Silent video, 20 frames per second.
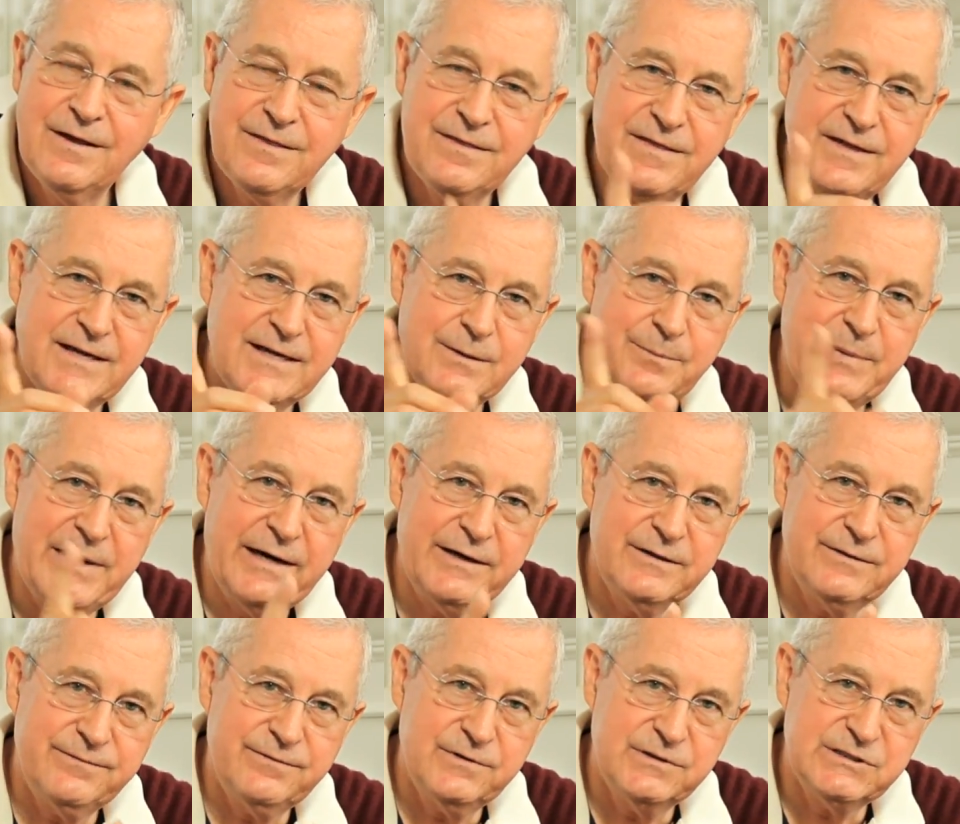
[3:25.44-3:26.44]
Think
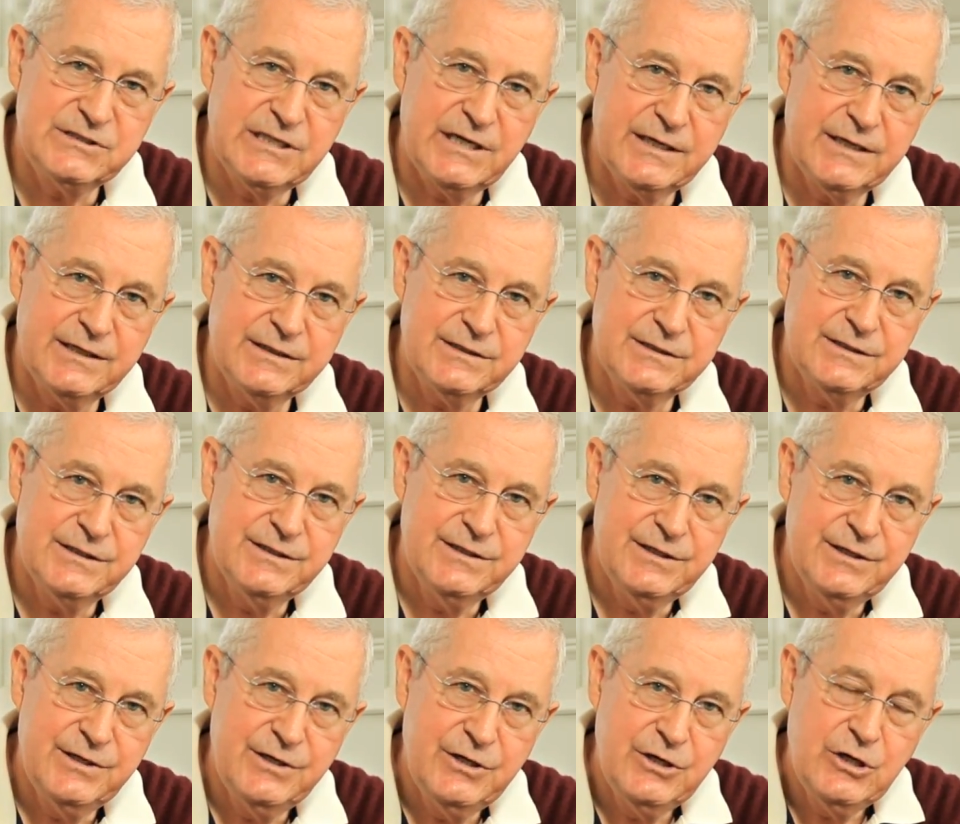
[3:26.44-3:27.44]
about it for a second.
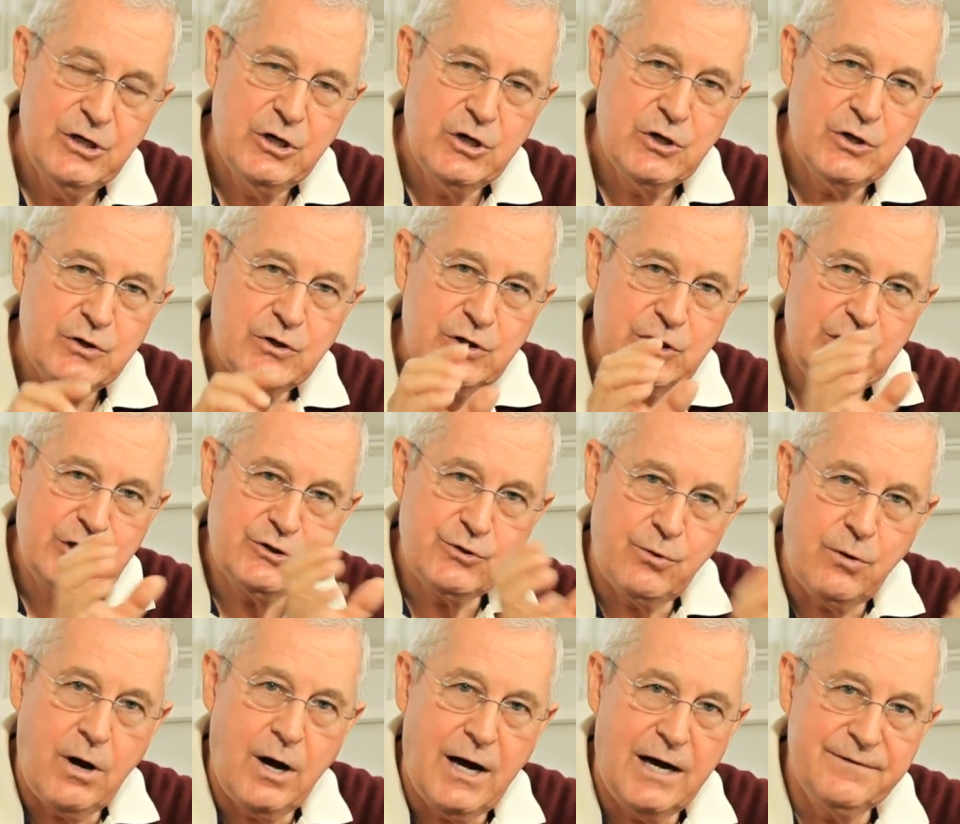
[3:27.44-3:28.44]
The
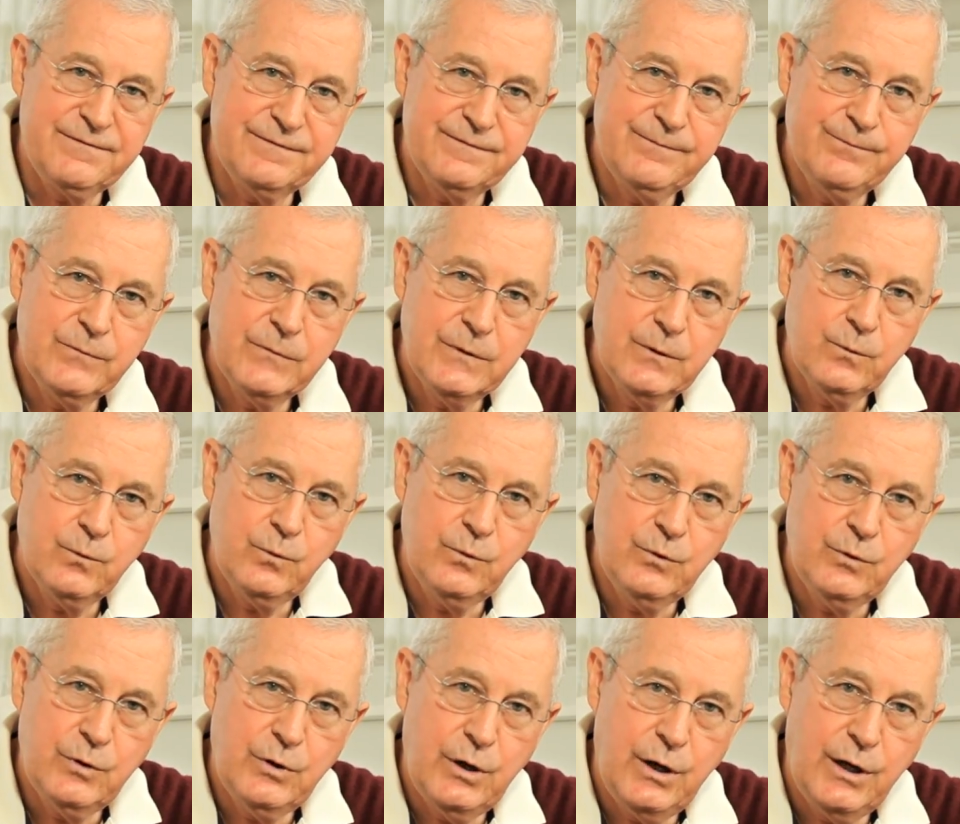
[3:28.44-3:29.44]
trough
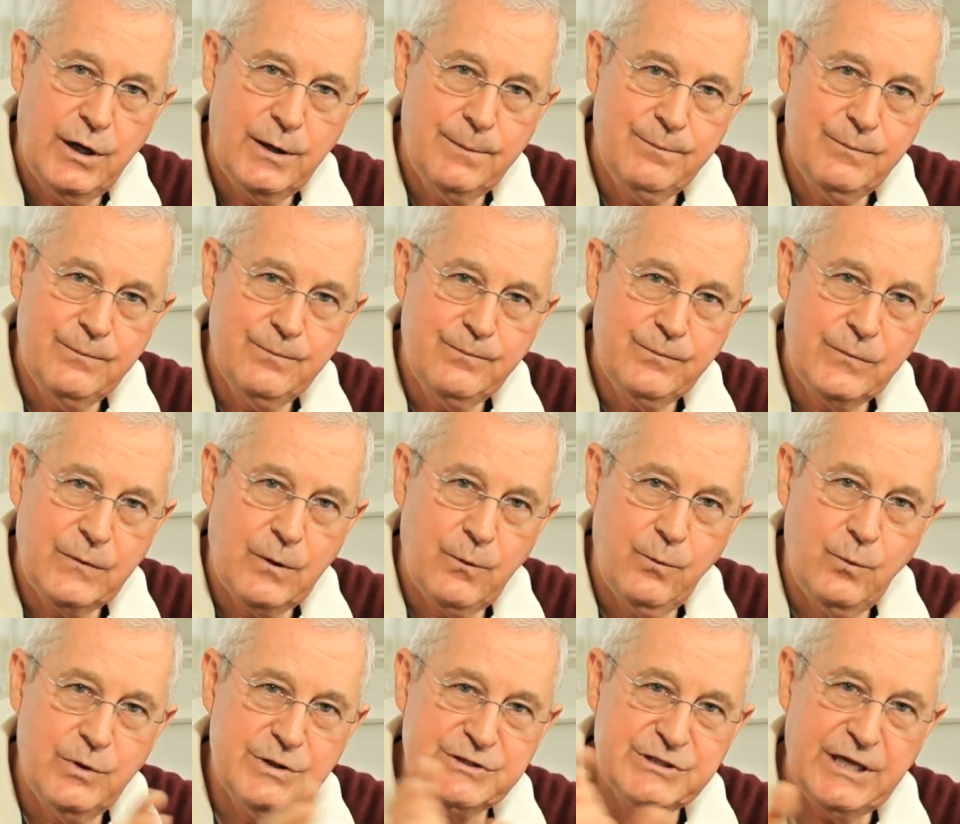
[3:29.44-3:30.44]

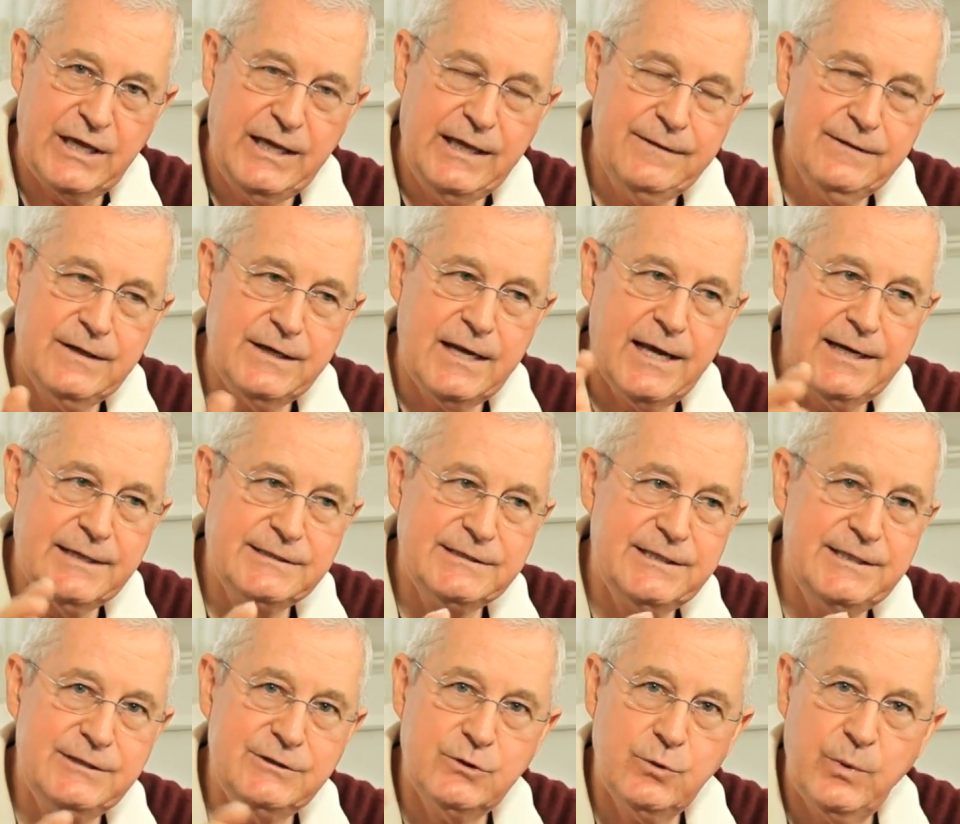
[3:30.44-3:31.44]
was in the
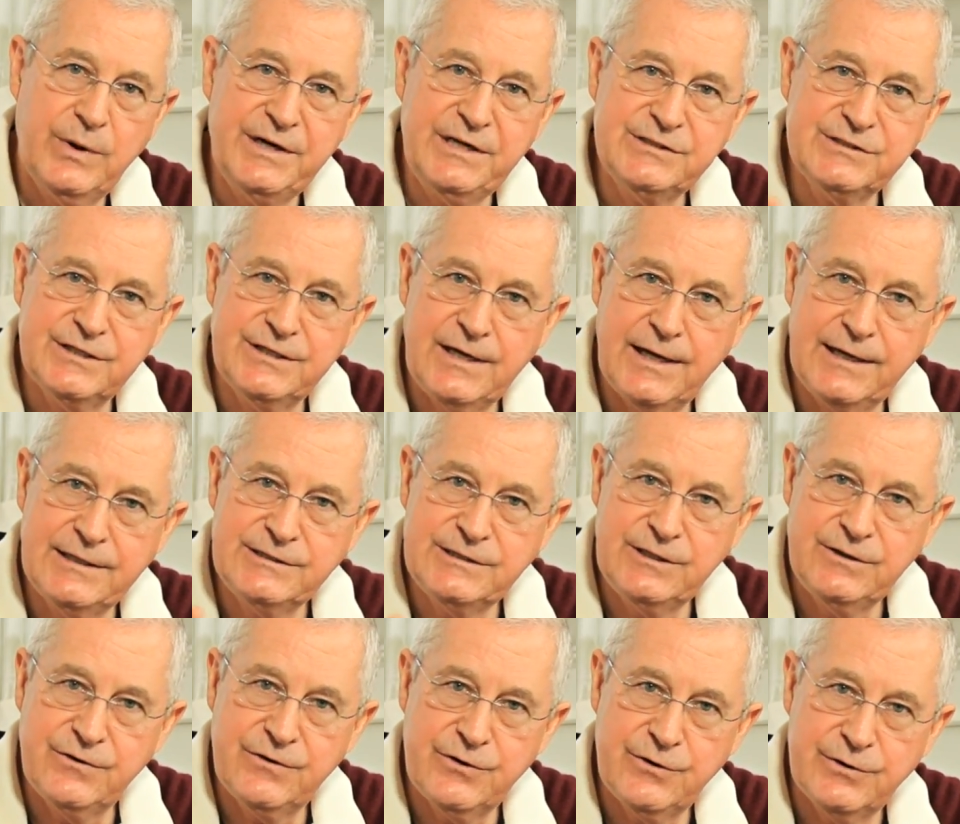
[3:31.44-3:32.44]
1920s and
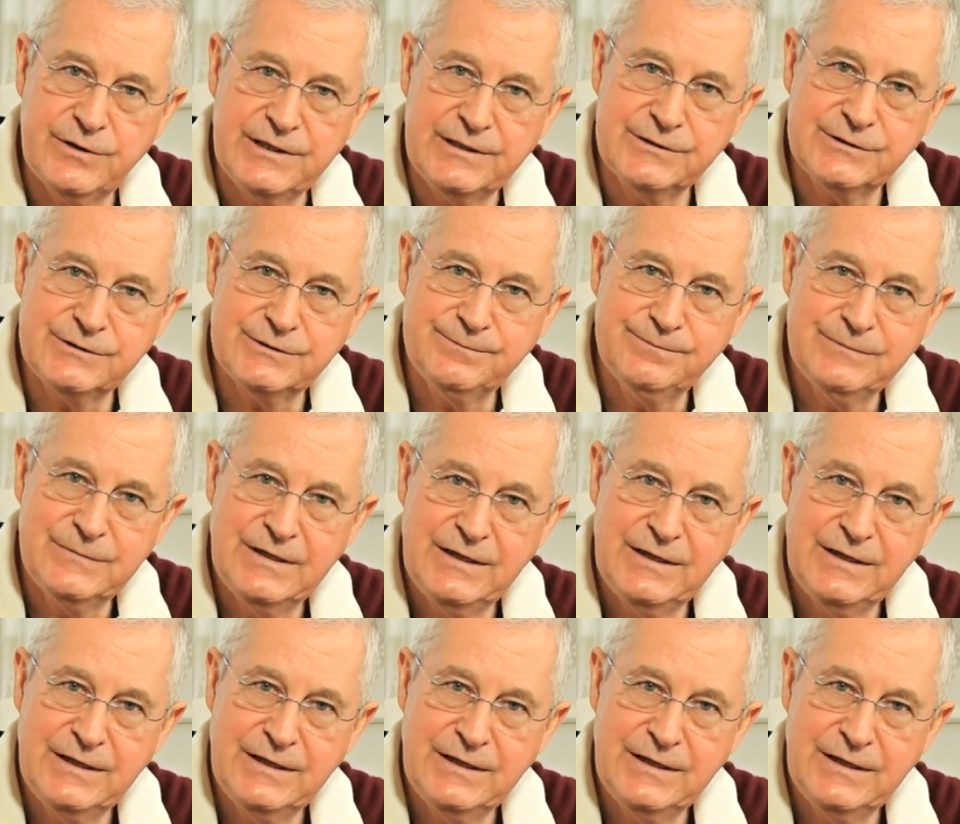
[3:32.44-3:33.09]
1930s.